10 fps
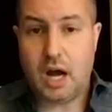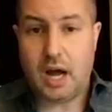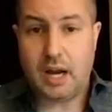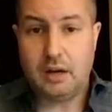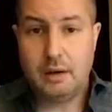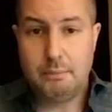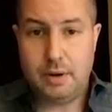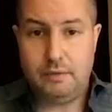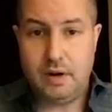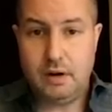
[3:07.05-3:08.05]
high.
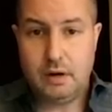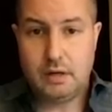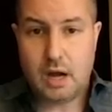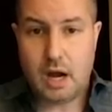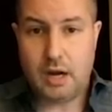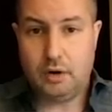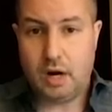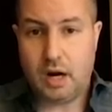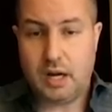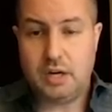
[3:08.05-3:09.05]
Pivot,
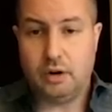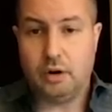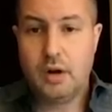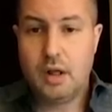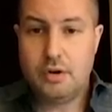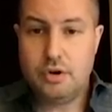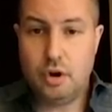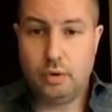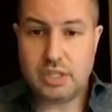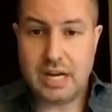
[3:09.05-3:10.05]
higher high here.
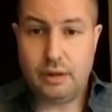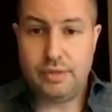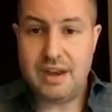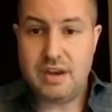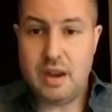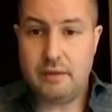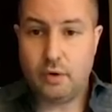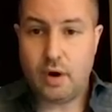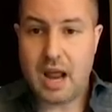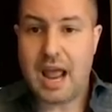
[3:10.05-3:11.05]
Notice how that
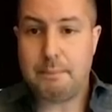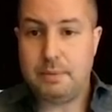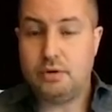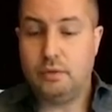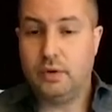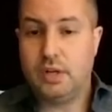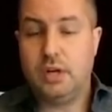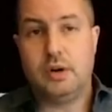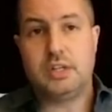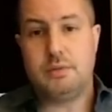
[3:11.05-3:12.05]
never happened over
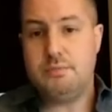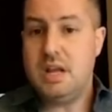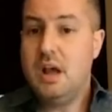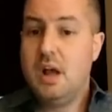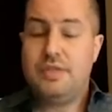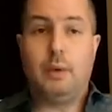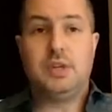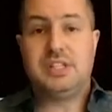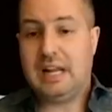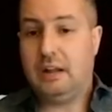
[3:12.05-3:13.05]
here. And to me,
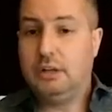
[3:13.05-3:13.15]
that was